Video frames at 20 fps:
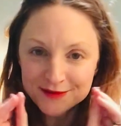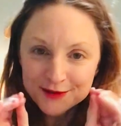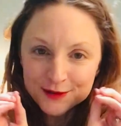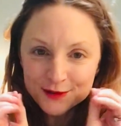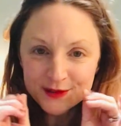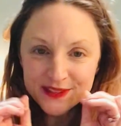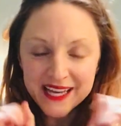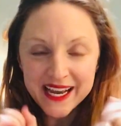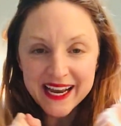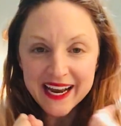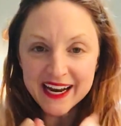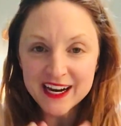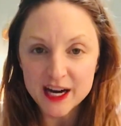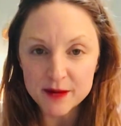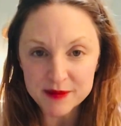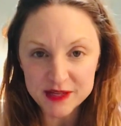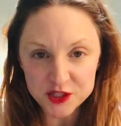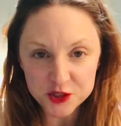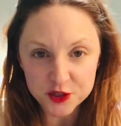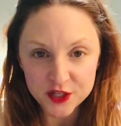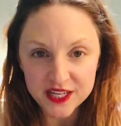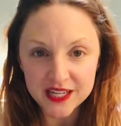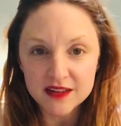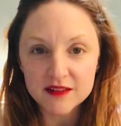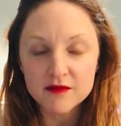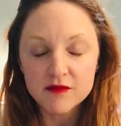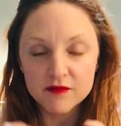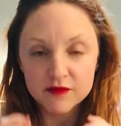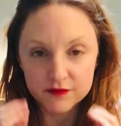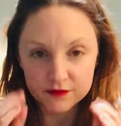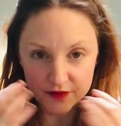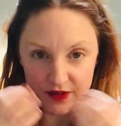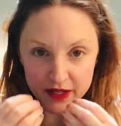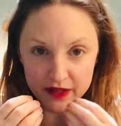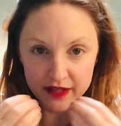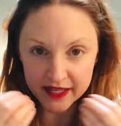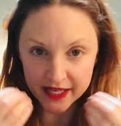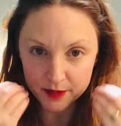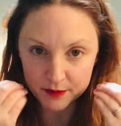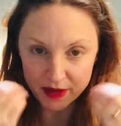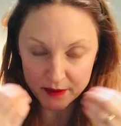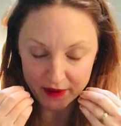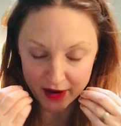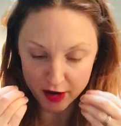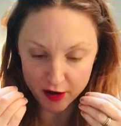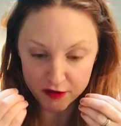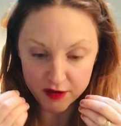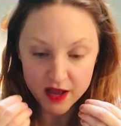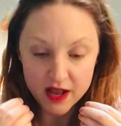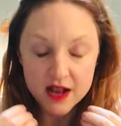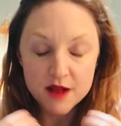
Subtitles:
ooh, yay, I got my treat feeling in my mouth,